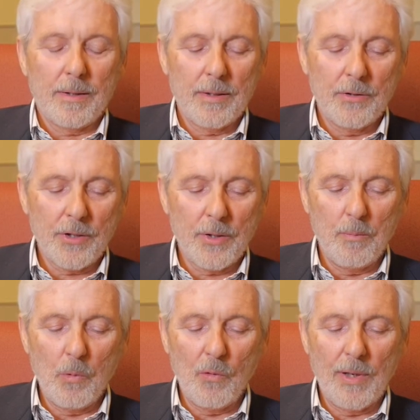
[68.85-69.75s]
Consider
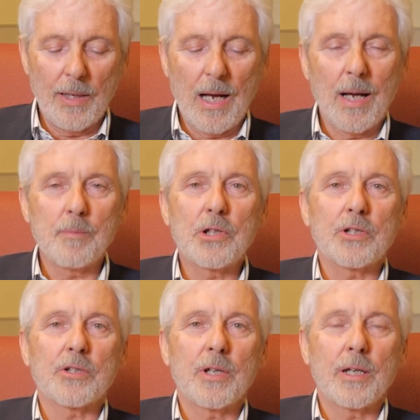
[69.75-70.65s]
moving
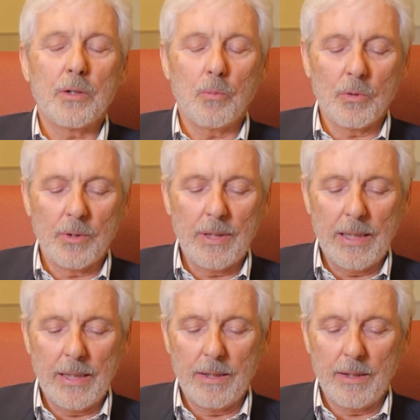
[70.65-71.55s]
objects that you will
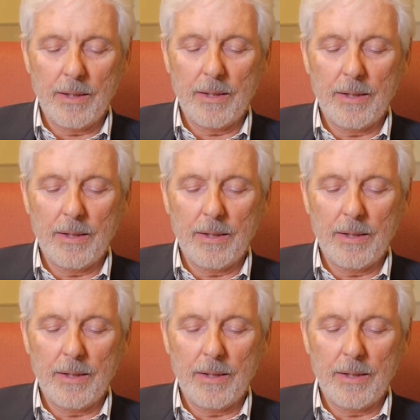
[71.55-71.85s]
need